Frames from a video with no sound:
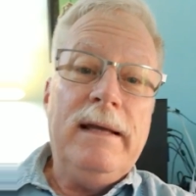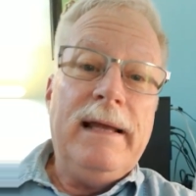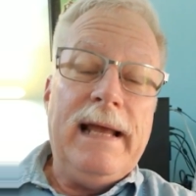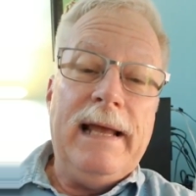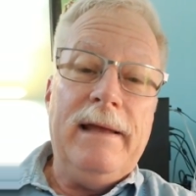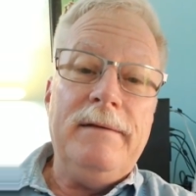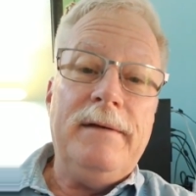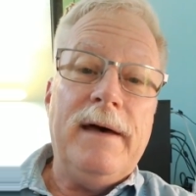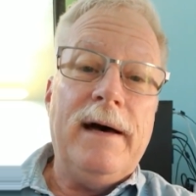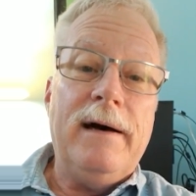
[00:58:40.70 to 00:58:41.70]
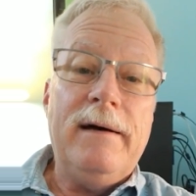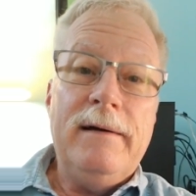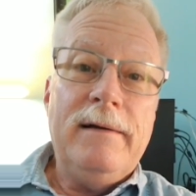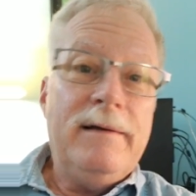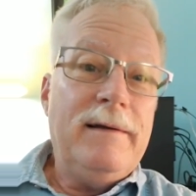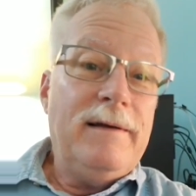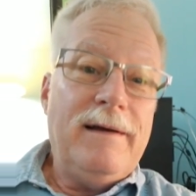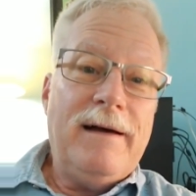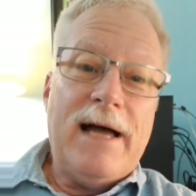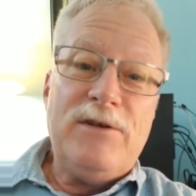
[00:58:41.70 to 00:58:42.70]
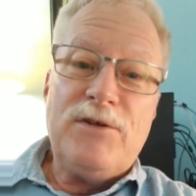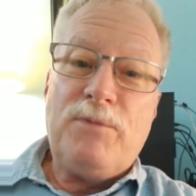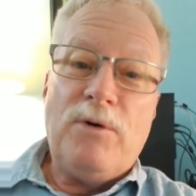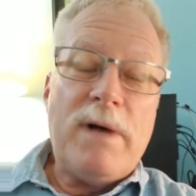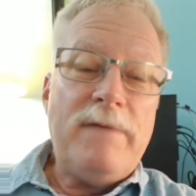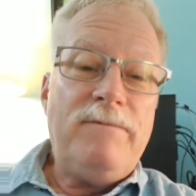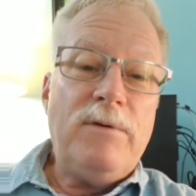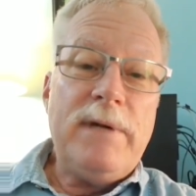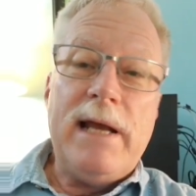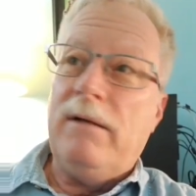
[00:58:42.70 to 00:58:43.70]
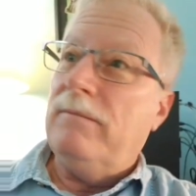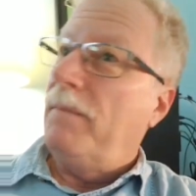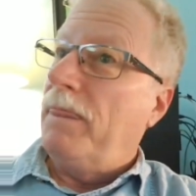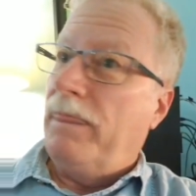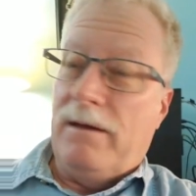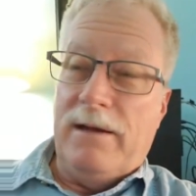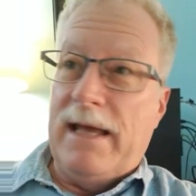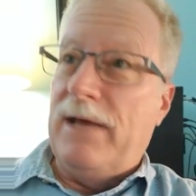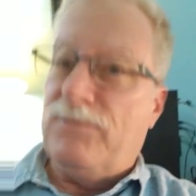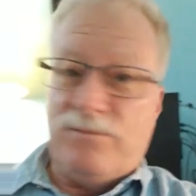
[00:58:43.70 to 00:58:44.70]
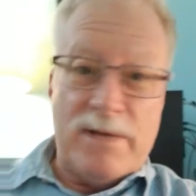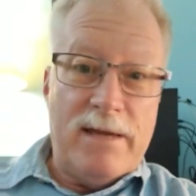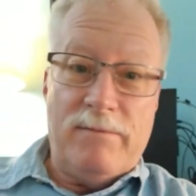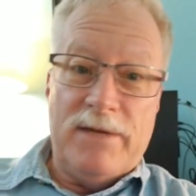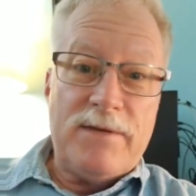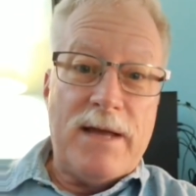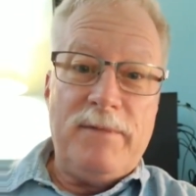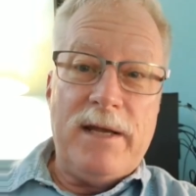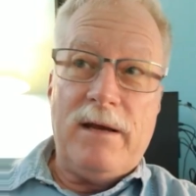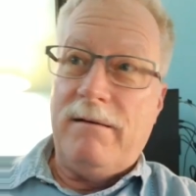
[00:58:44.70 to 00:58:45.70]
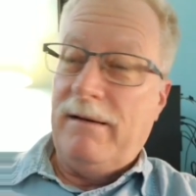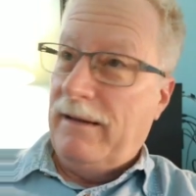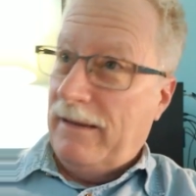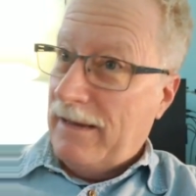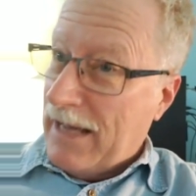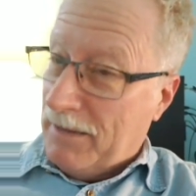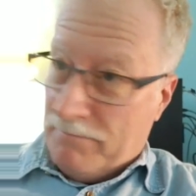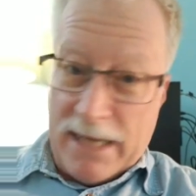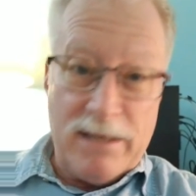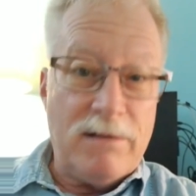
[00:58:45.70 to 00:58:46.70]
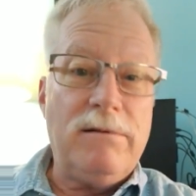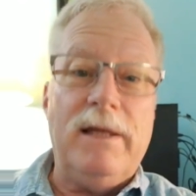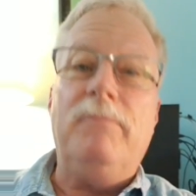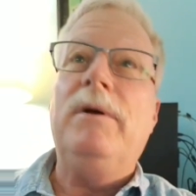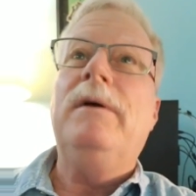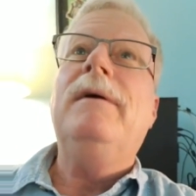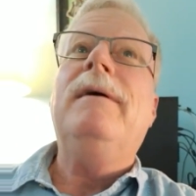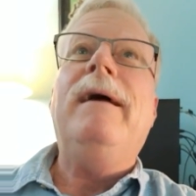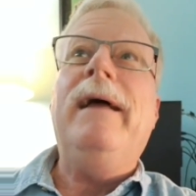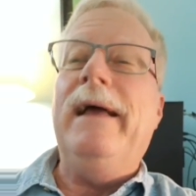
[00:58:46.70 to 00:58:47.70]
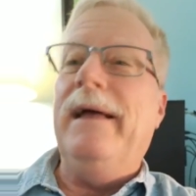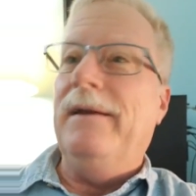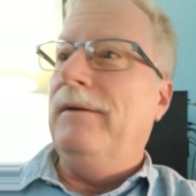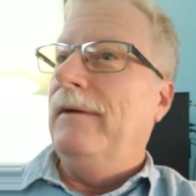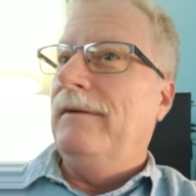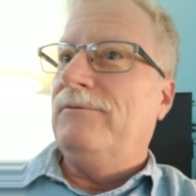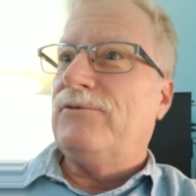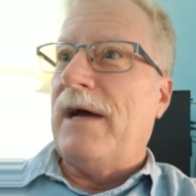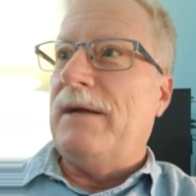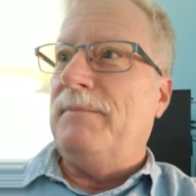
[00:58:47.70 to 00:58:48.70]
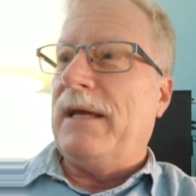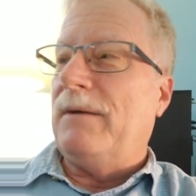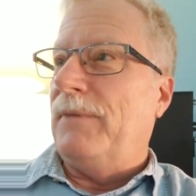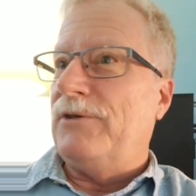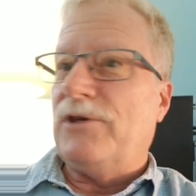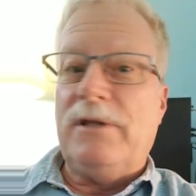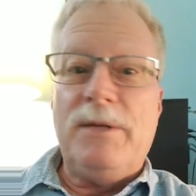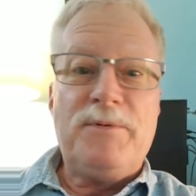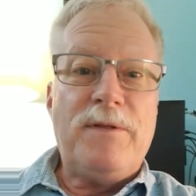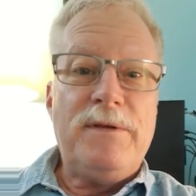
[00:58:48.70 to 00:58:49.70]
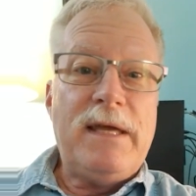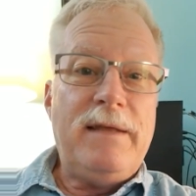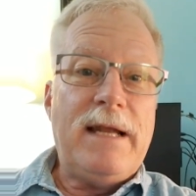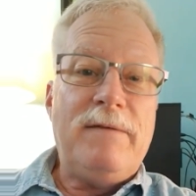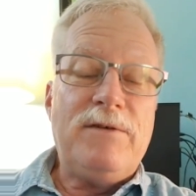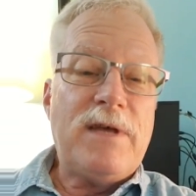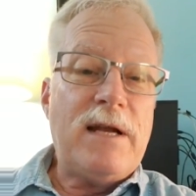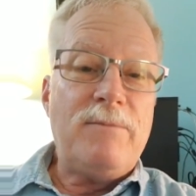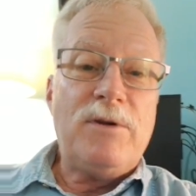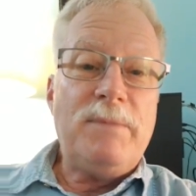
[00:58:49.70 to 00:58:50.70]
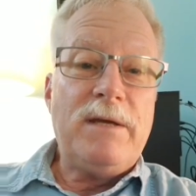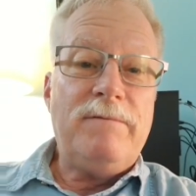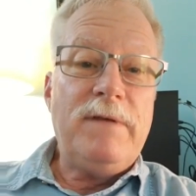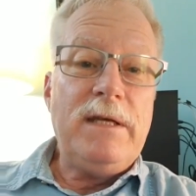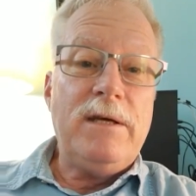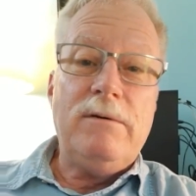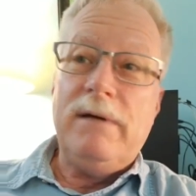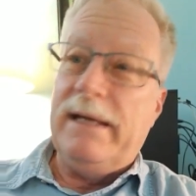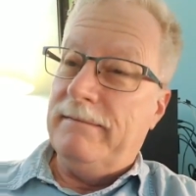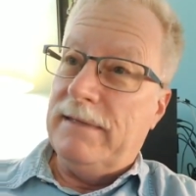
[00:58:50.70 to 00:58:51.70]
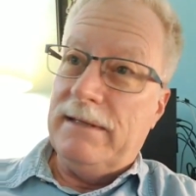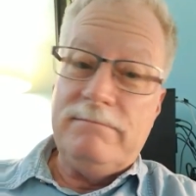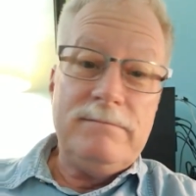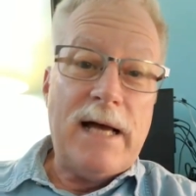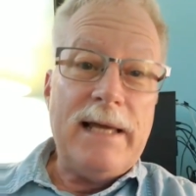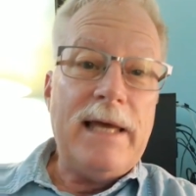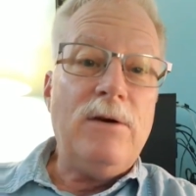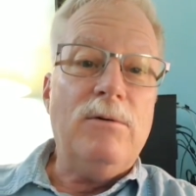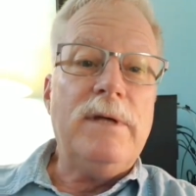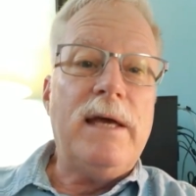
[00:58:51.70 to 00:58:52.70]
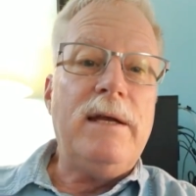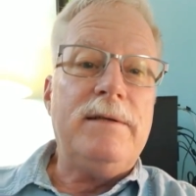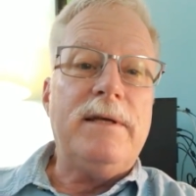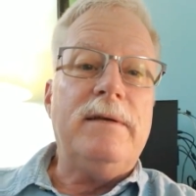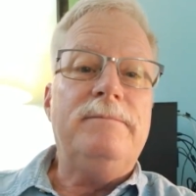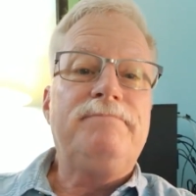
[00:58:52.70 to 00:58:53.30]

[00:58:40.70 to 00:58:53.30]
and I just pull my phone out as I'm there and make a clip, and try to make a bunch of clips on the day that I've decided I'm going to make a video, and then I edit it.